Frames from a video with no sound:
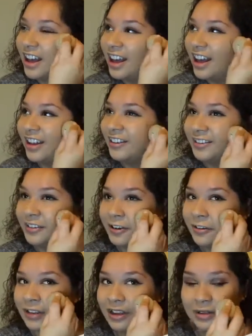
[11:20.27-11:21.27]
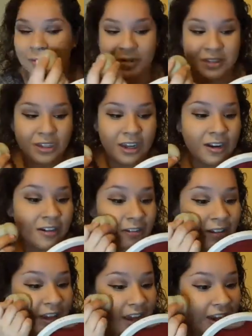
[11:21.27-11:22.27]
I don't know, like a potato.
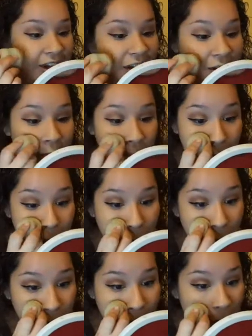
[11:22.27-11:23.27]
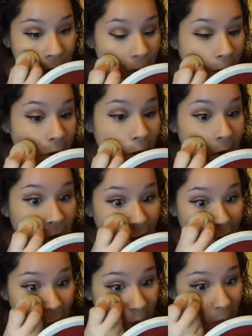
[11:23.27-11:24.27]
Like, I didn't even know
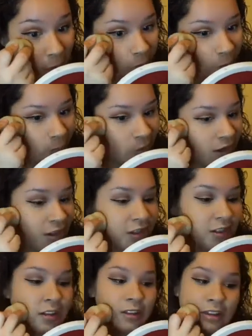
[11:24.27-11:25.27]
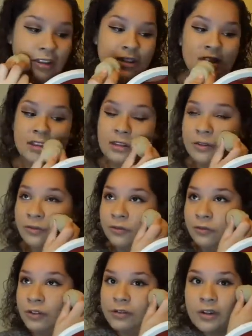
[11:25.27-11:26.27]
what
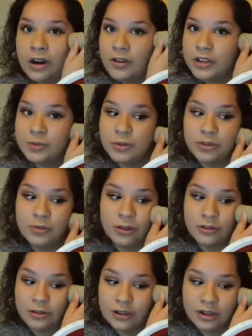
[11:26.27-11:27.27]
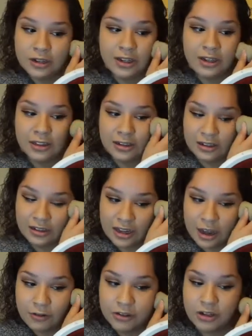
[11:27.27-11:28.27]
I was supposed to record. Like, literally,
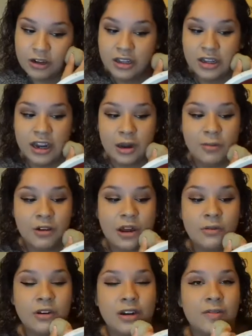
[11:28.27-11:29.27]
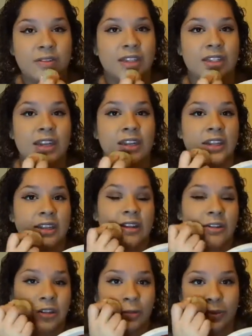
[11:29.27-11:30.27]
I would turn on the camera and I wouldn't even say anything. I
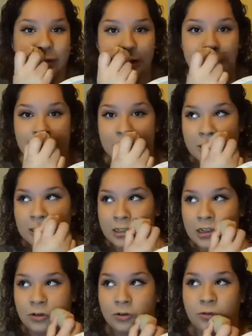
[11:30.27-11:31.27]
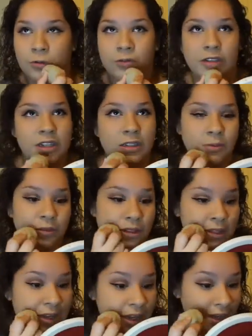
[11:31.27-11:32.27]
would just be sitting there just like, what was I supposed
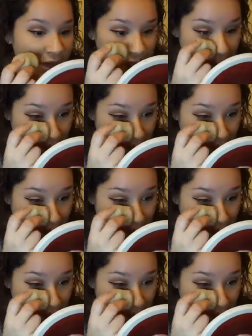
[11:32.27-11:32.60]
to say?